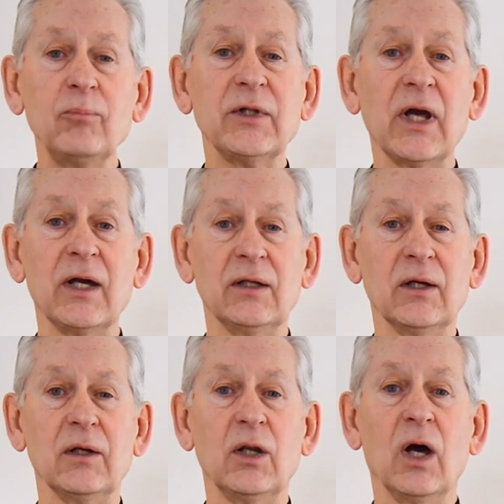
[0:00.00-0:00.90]

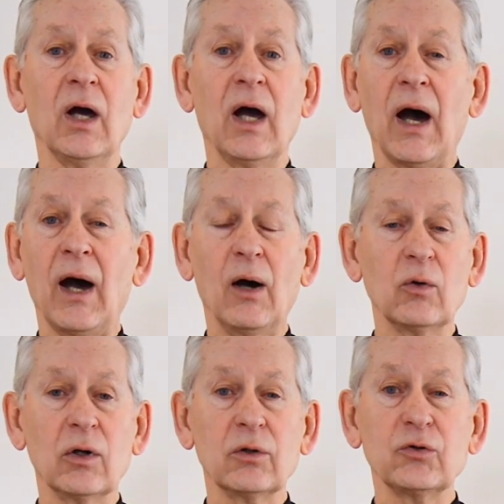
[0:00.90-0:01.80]
updated
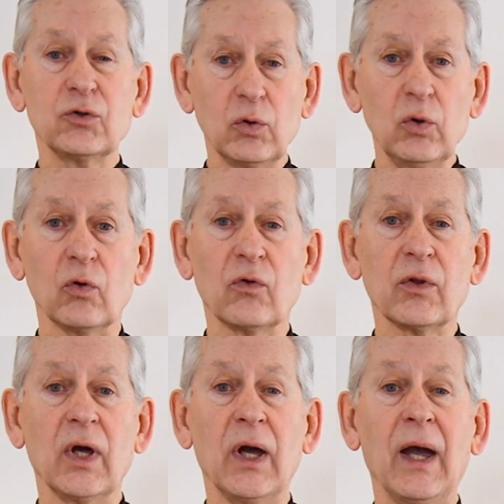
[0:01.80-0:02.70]
our
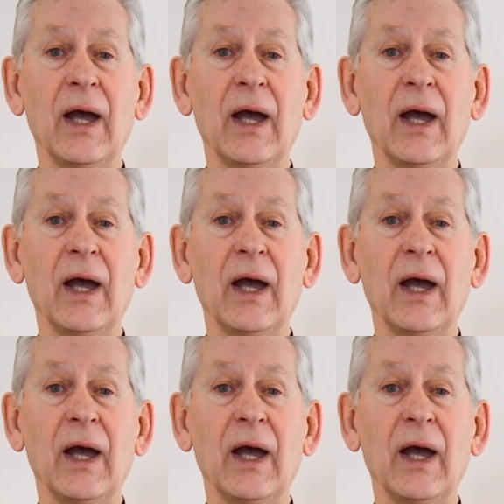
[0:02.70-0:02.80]
truth.